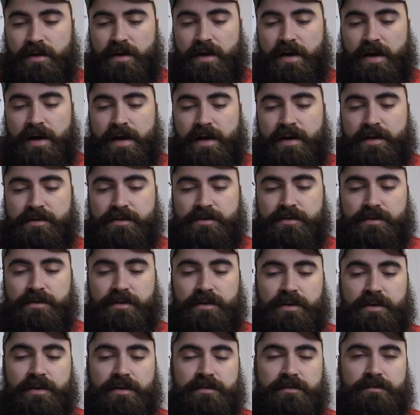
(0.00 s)

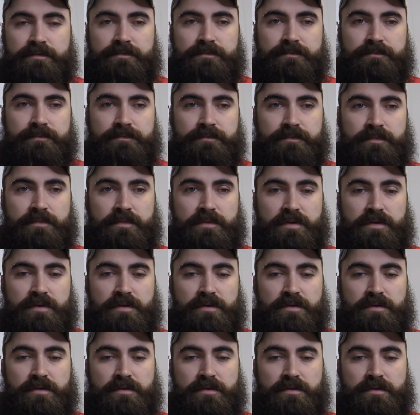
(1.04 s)
Actually,
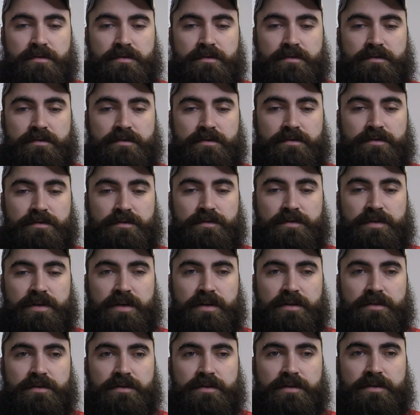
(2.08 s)
so you
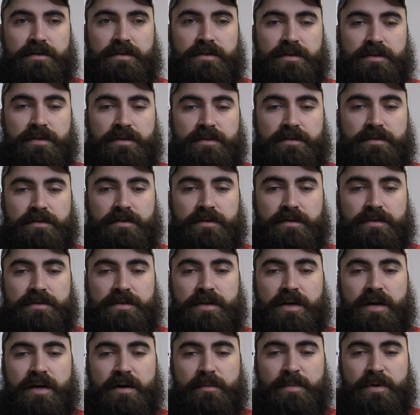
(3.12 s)
take a look at the
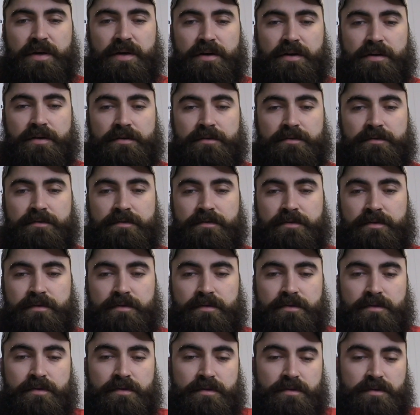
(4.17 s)
top here.
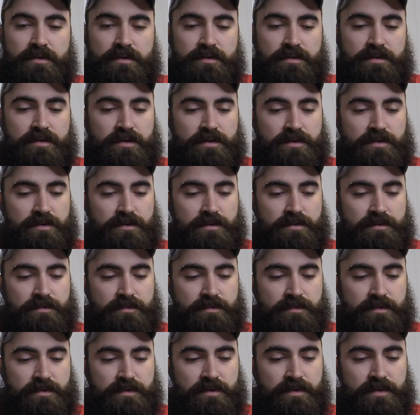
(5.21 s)
So
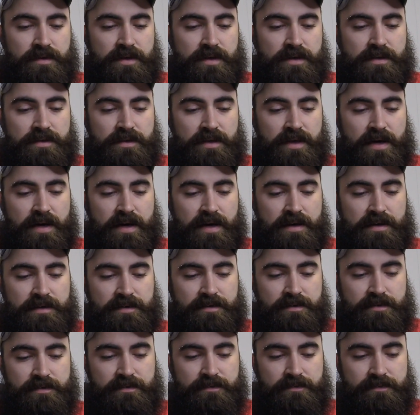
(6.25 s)
these
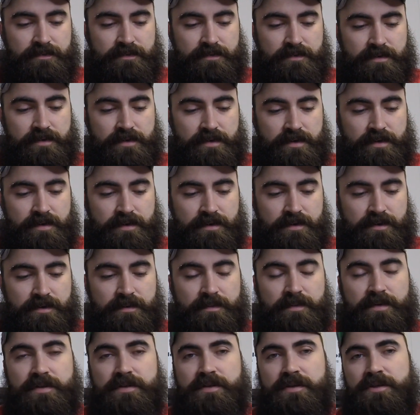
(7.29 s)
guys,
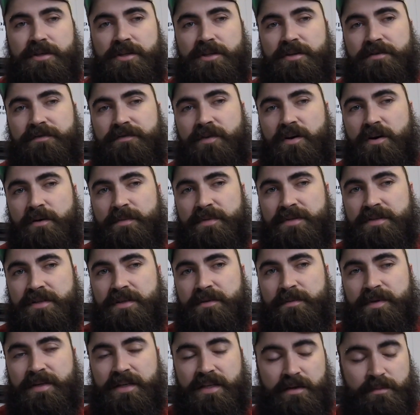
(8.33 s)
it's another Pharma
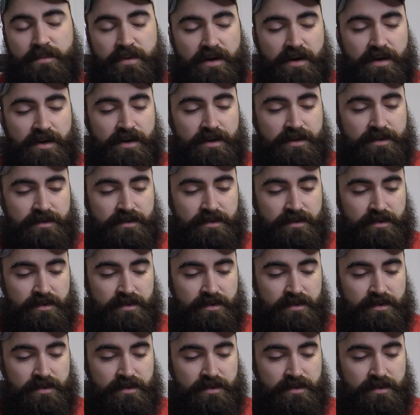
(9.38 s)
CBD product.